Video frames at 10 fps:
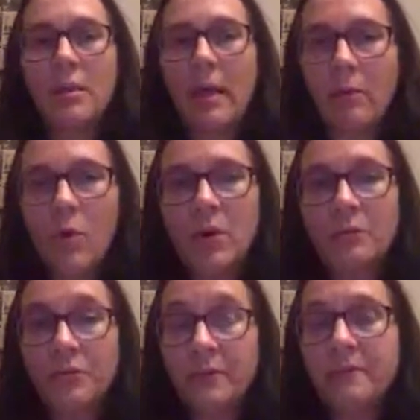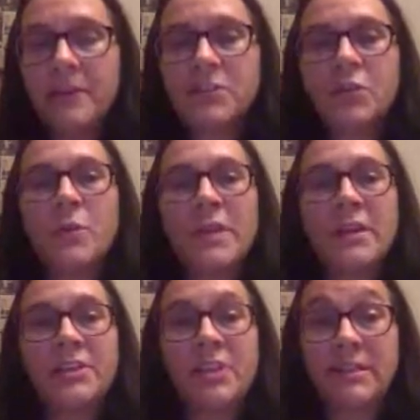one of the first
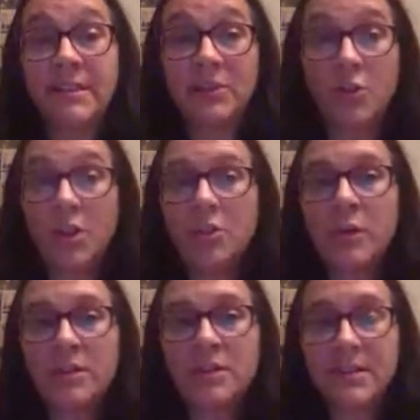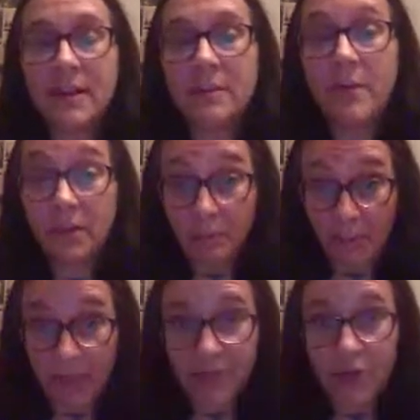recommendation is that you need to understand the bigger
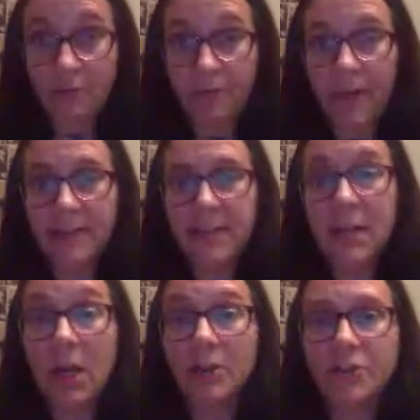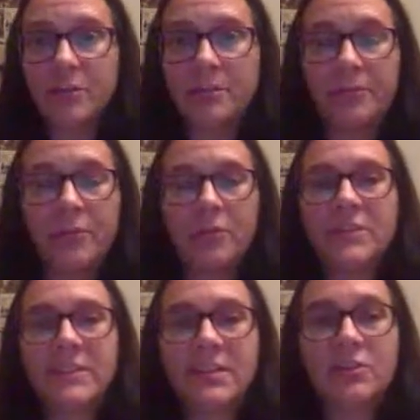picture of data in a country before
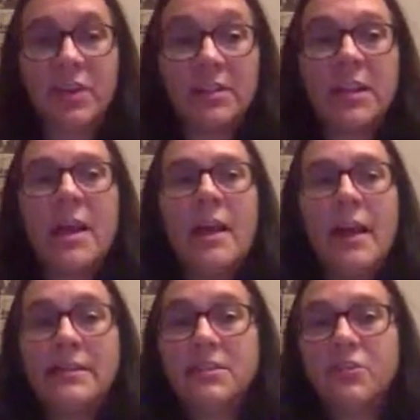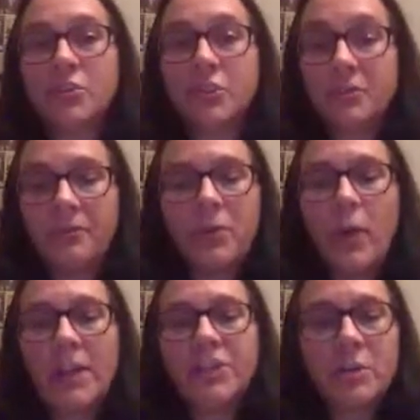considering it as a source of
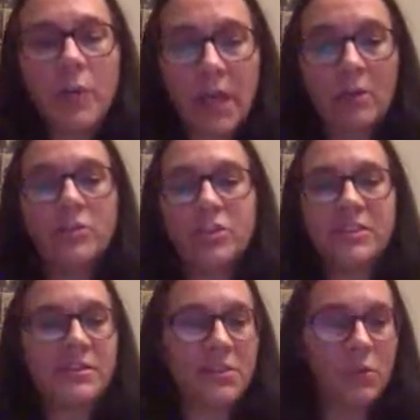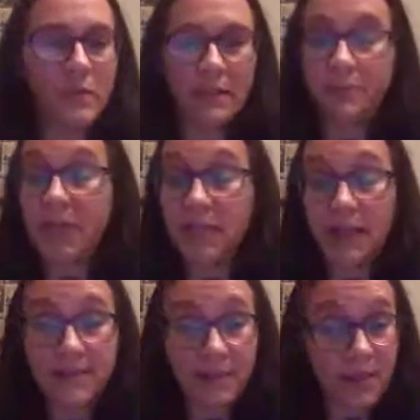evaluation. We cannot just assume that big
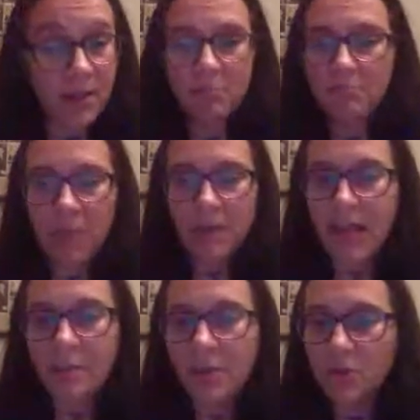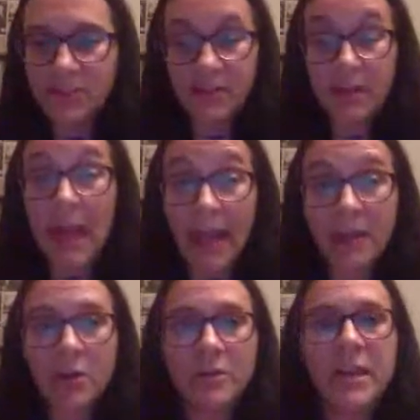data, it can be used in
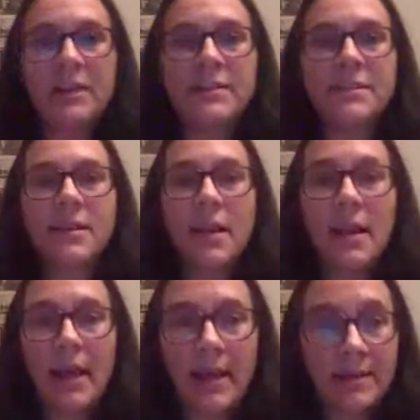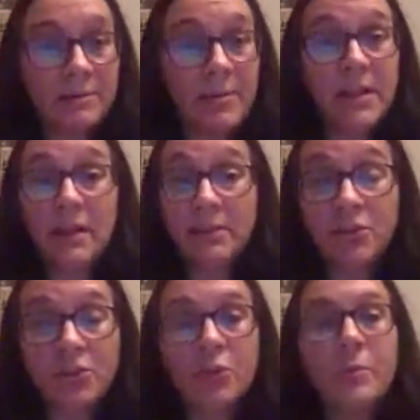any context, and big data
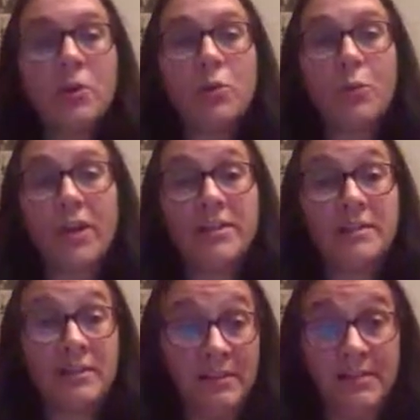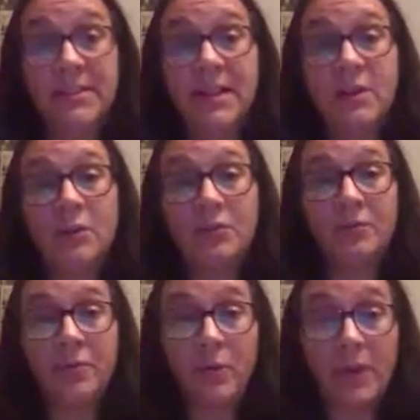should be incorporated in the design of the
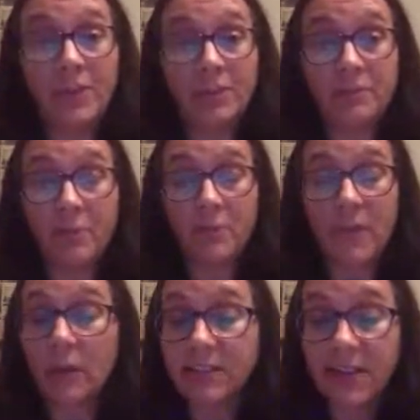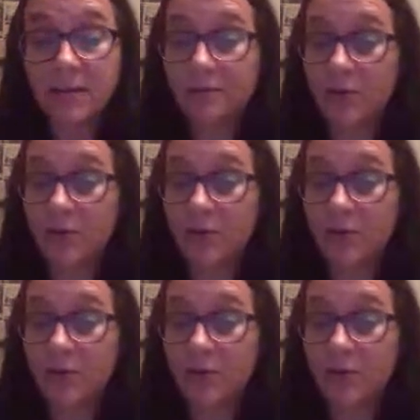evaluation from the outset. For